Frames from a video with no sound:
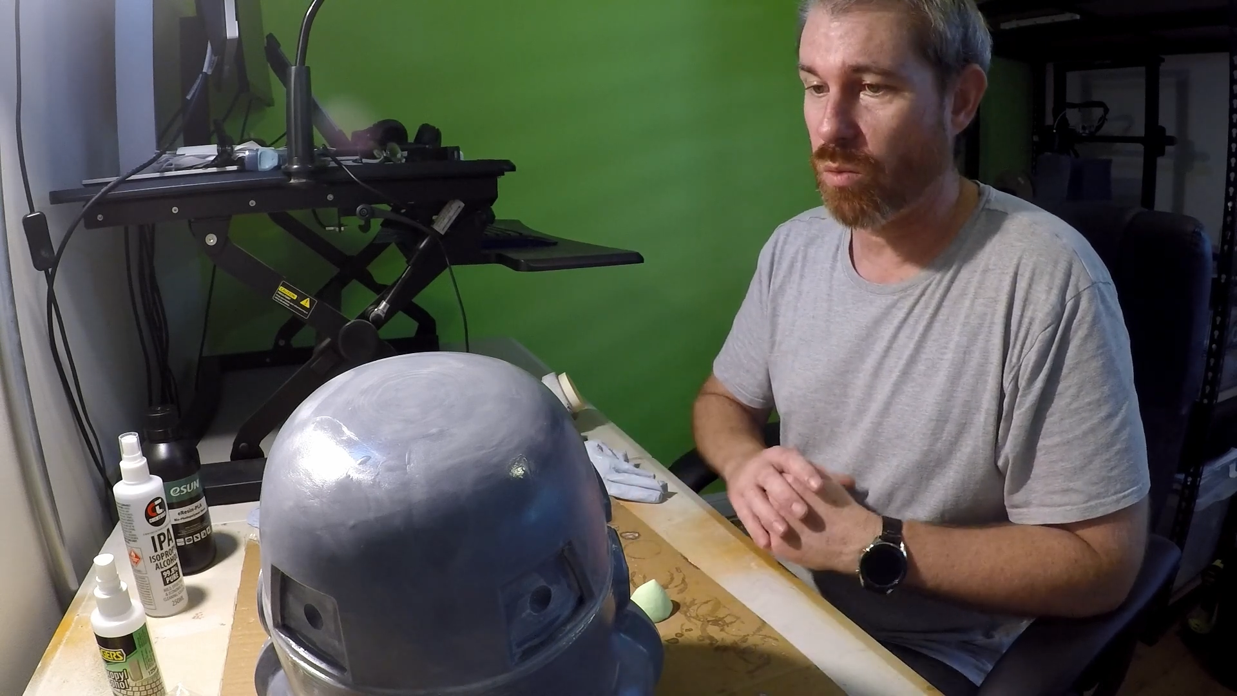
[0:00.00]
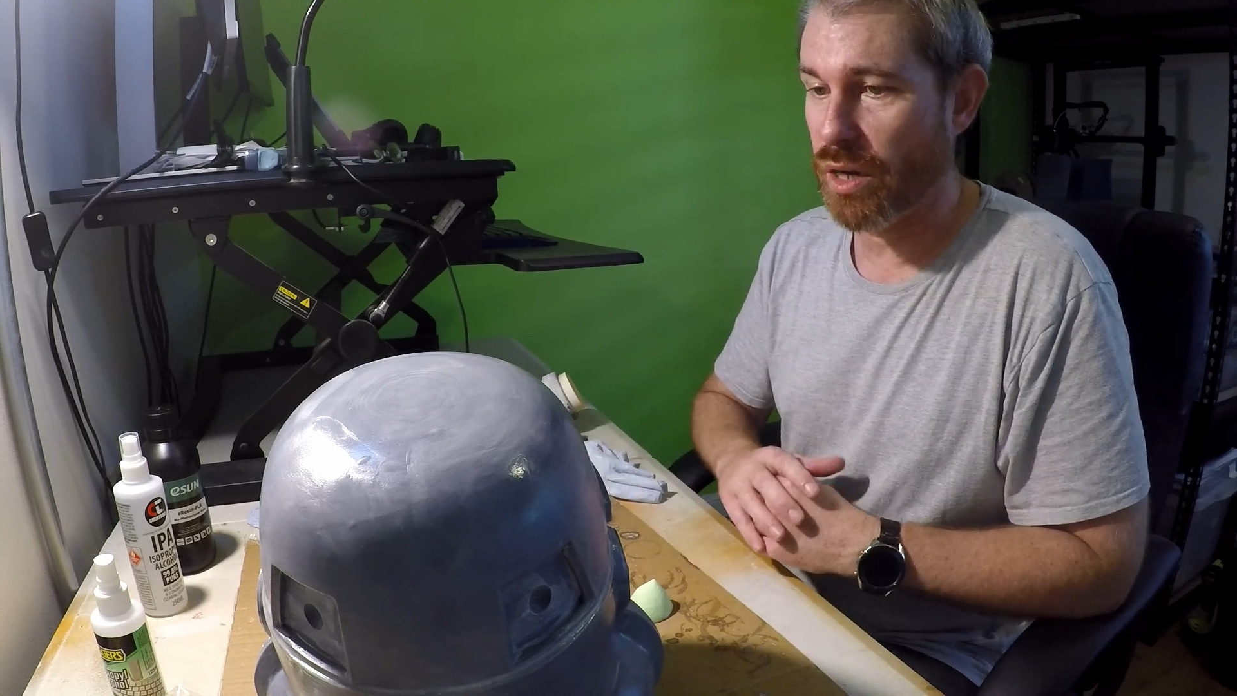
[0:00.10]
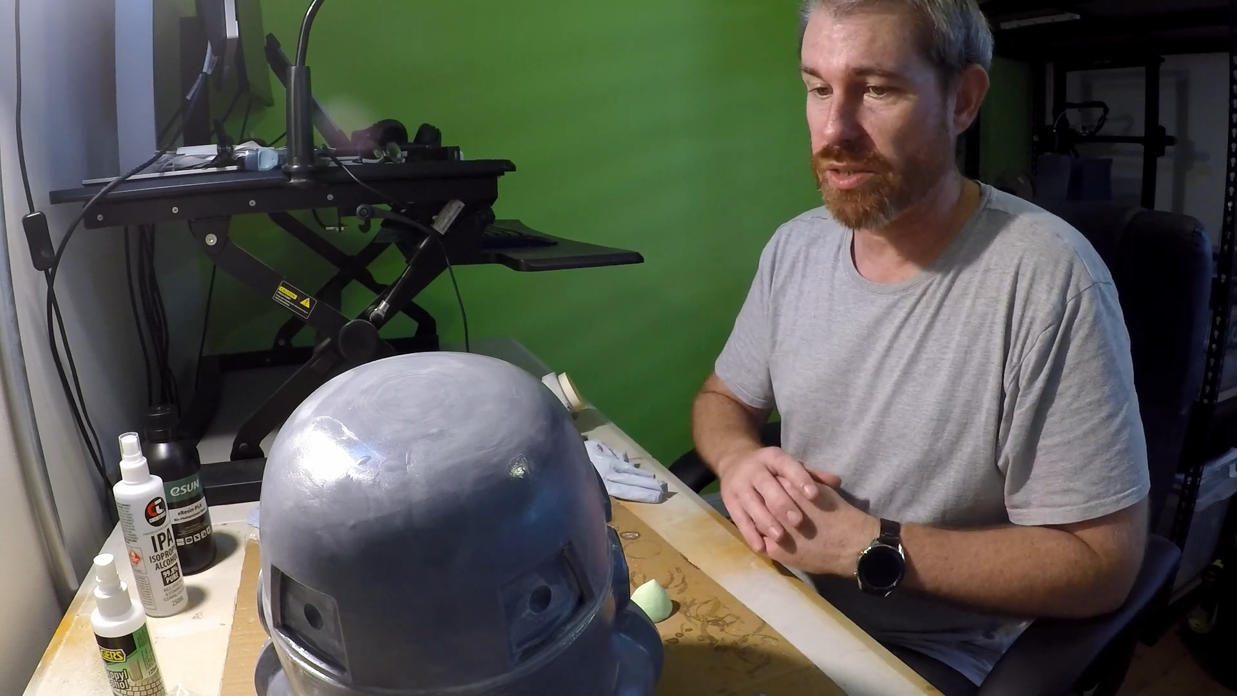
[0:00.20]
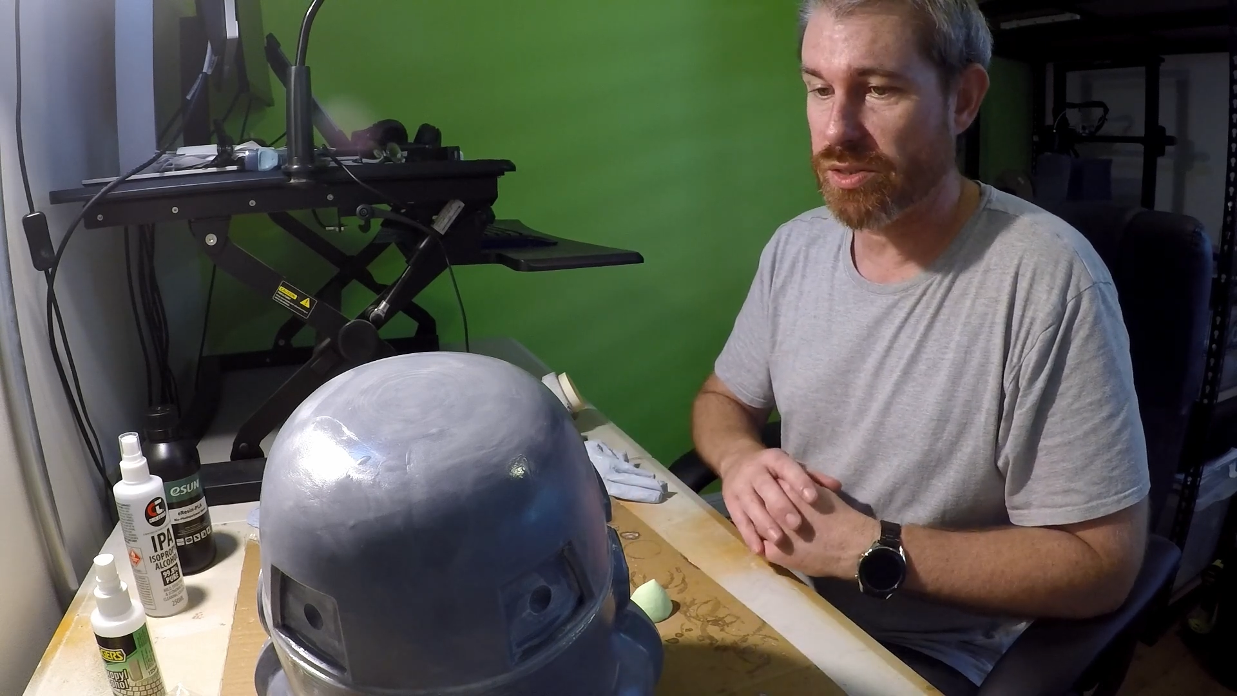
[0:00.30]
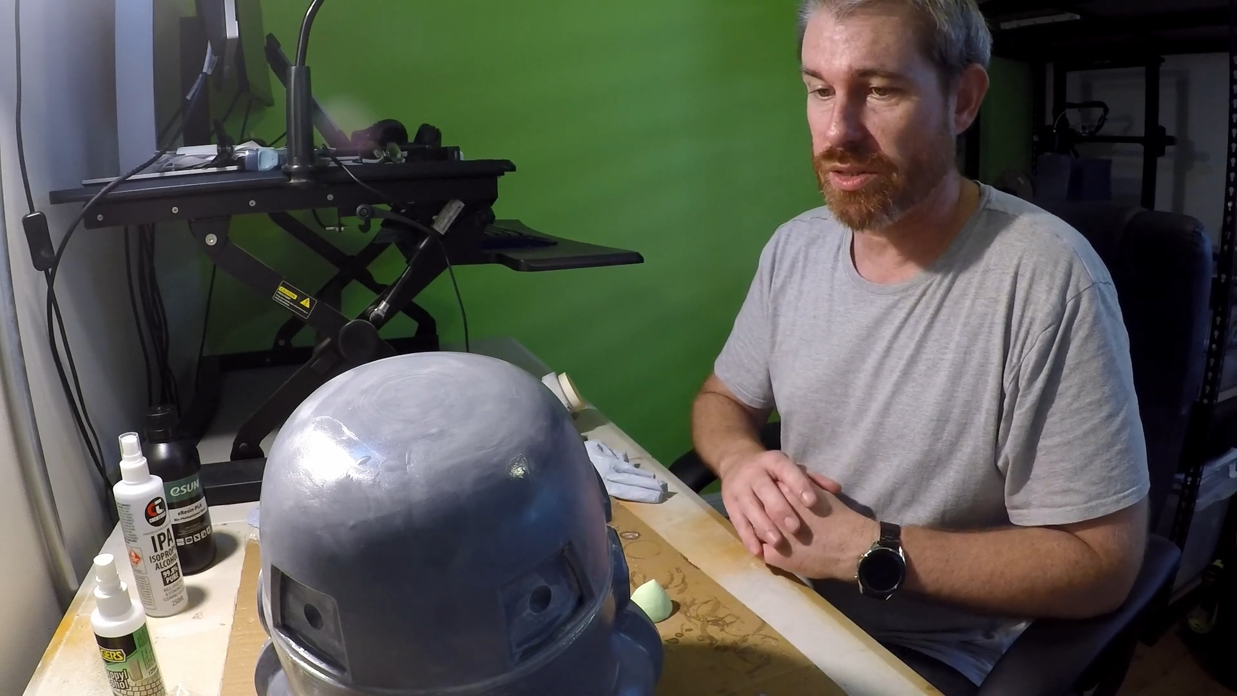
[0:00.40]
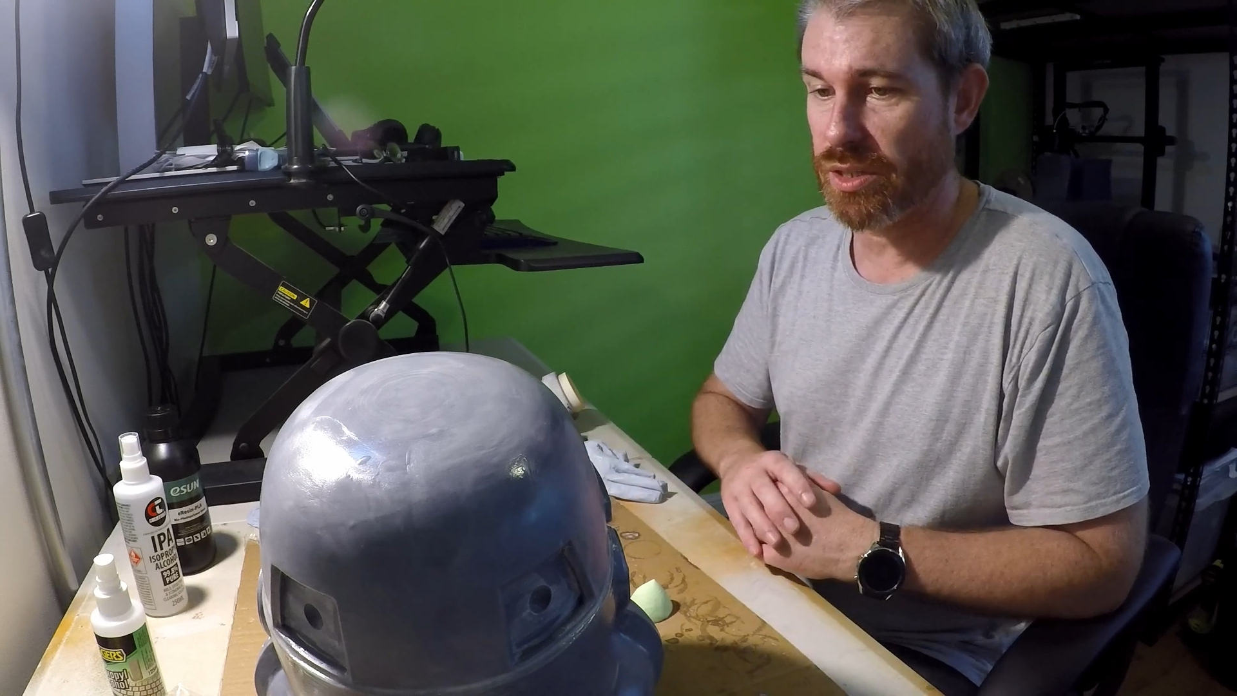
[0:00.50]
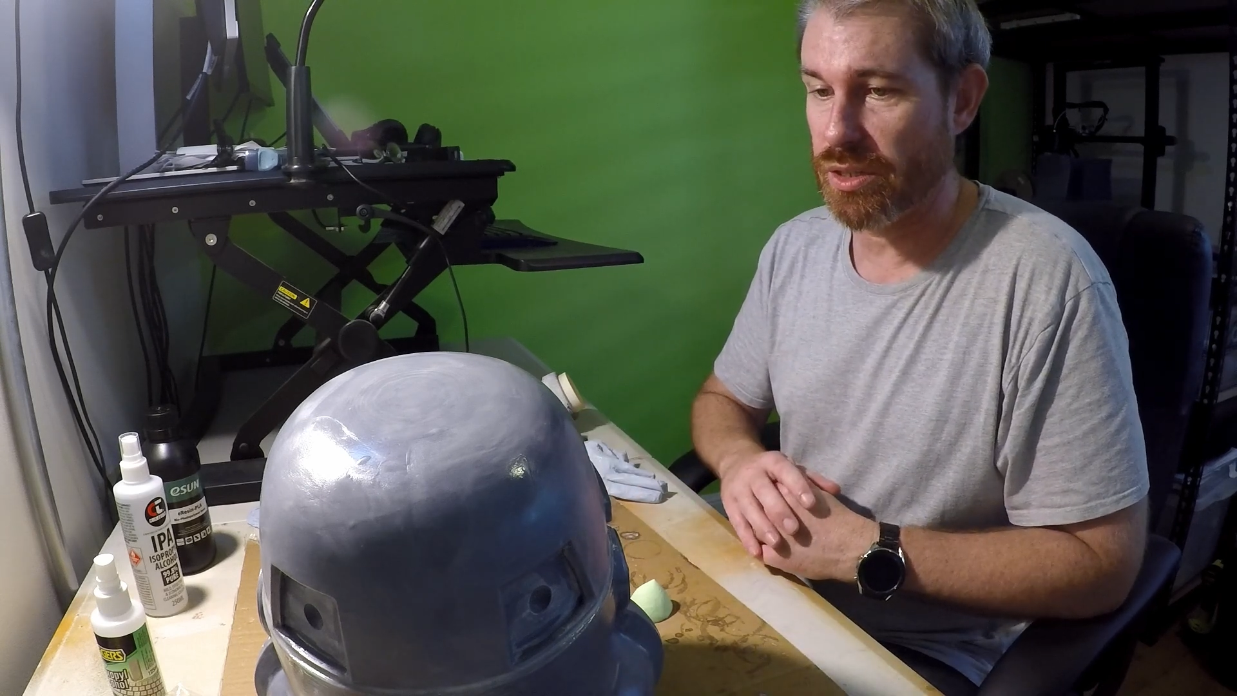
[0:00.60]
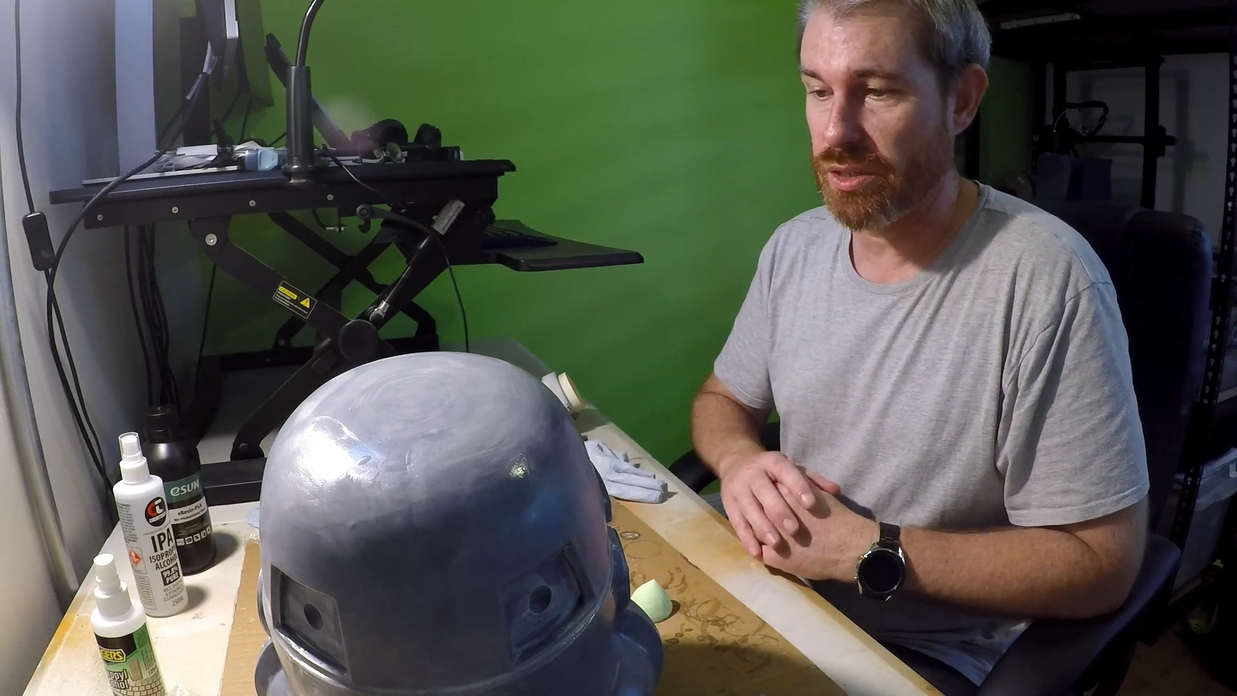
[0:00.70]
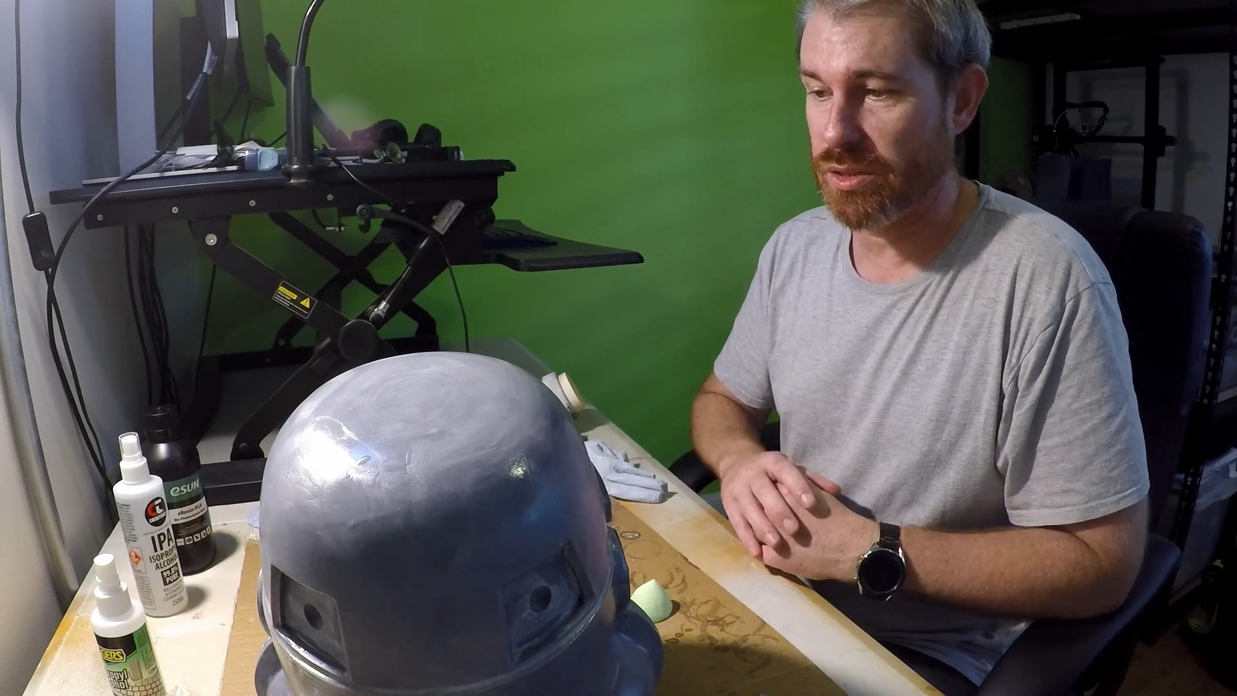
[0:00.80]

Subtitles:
once the